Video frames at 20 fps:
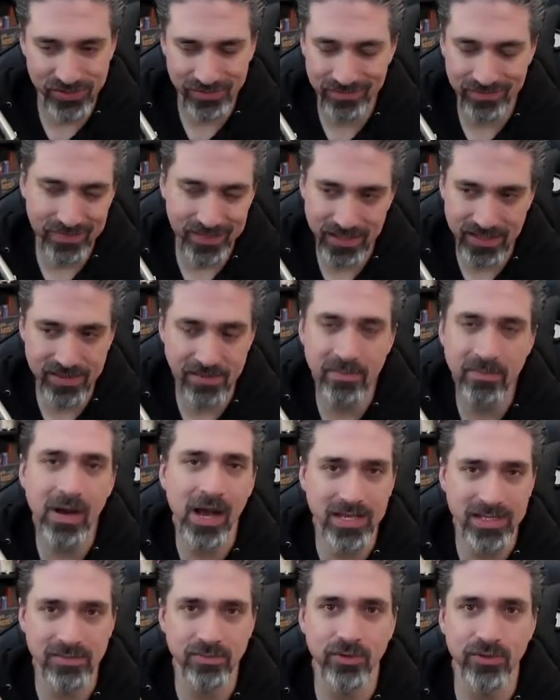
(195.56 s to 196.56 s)
it's
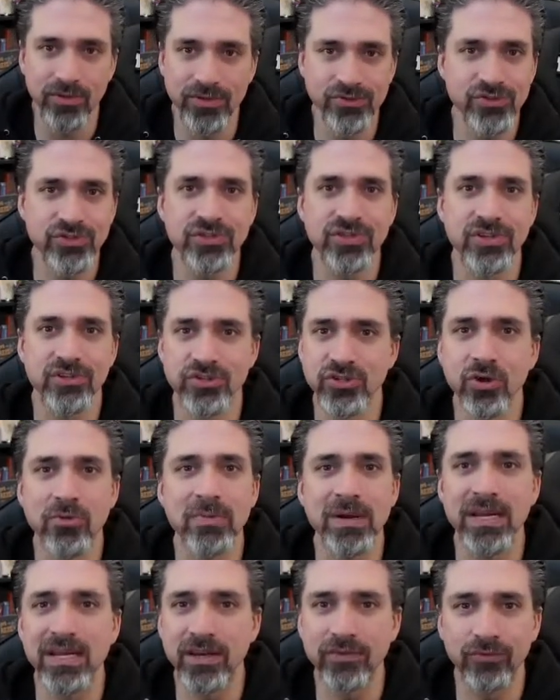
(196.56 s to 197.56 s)
impossible. There's so
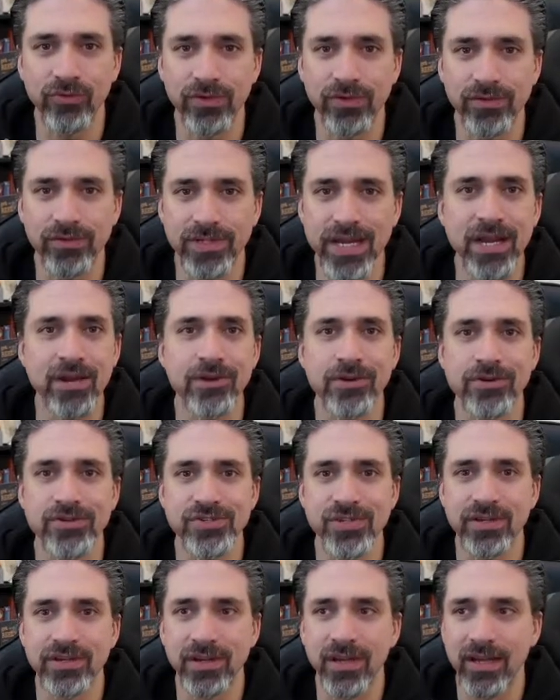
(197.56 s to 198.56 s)
many different
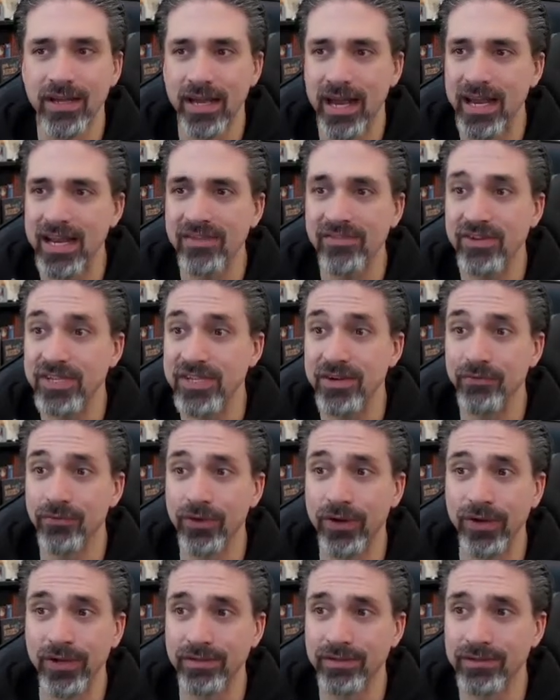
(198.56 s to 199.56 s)
tiers and even
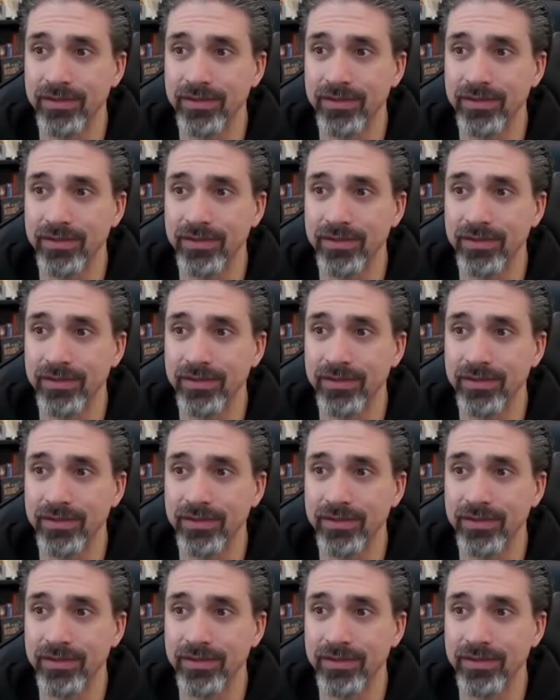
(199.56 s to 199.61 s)
different,